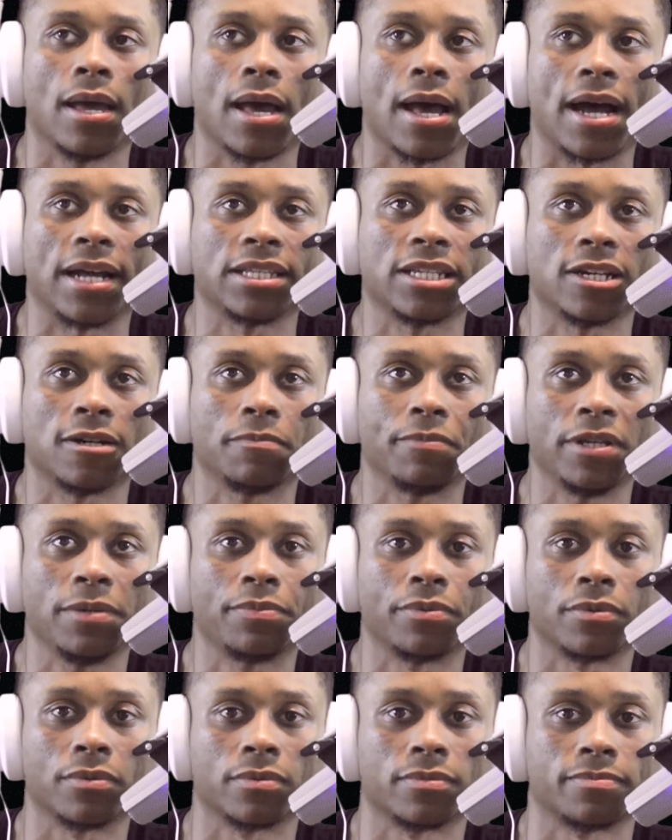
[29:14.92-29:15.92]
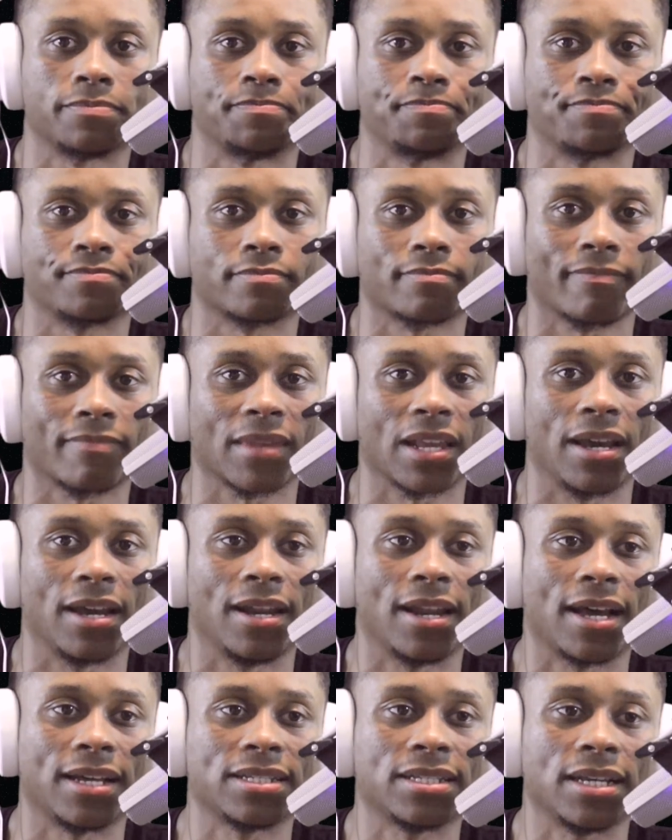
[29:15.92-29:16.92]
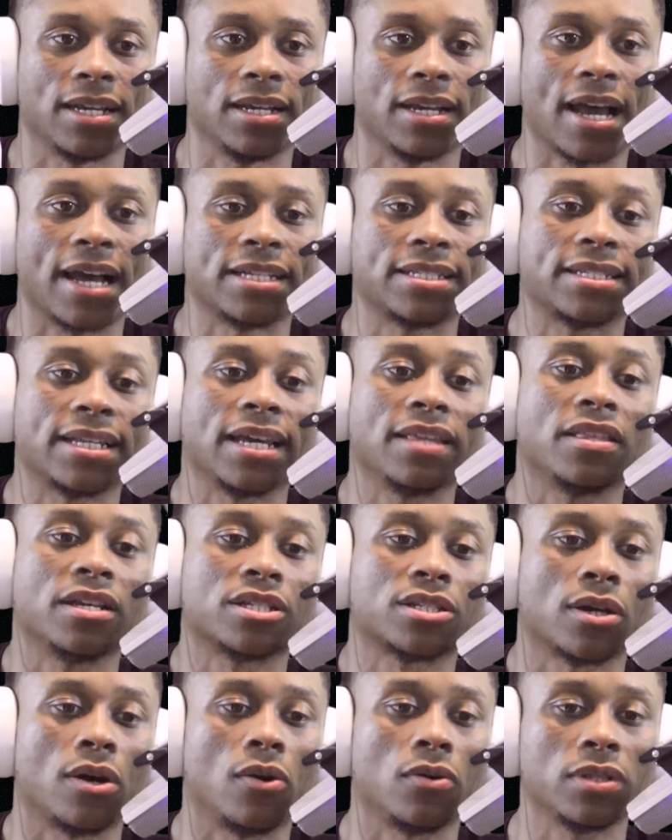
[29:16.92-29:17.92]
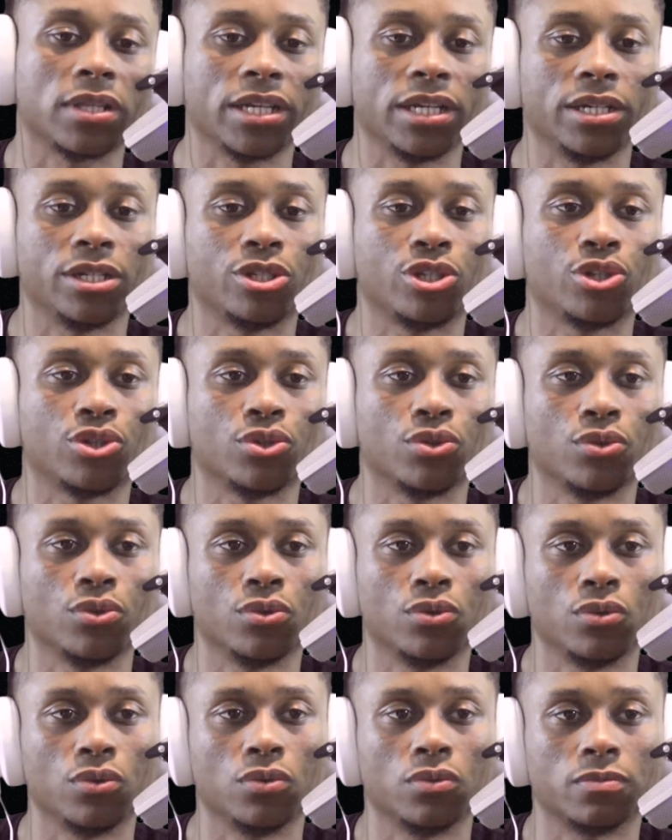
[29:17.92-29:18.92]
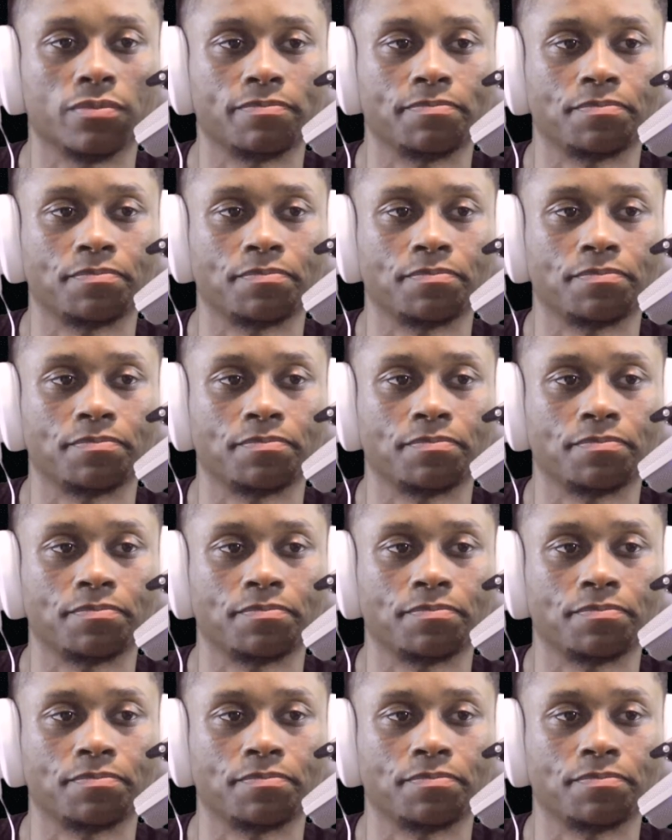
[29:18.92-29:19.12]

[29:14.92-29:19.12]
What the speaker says: I tell people, and I say this only to